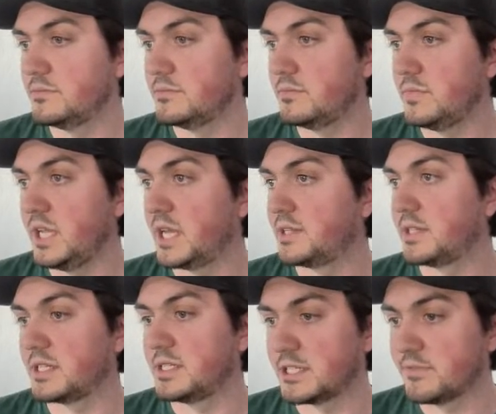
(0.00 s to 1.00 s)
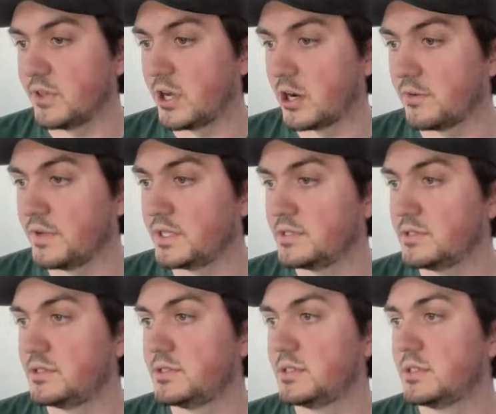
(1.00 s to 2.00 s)
You got successful
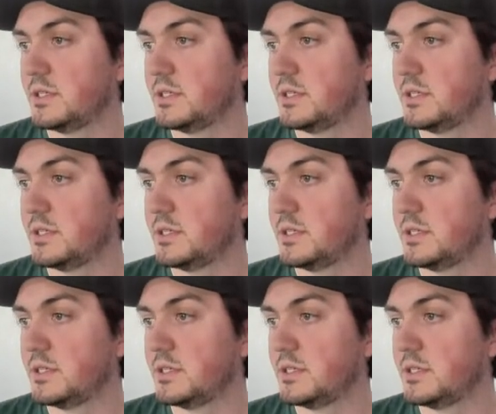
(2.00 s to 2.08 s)
harvests.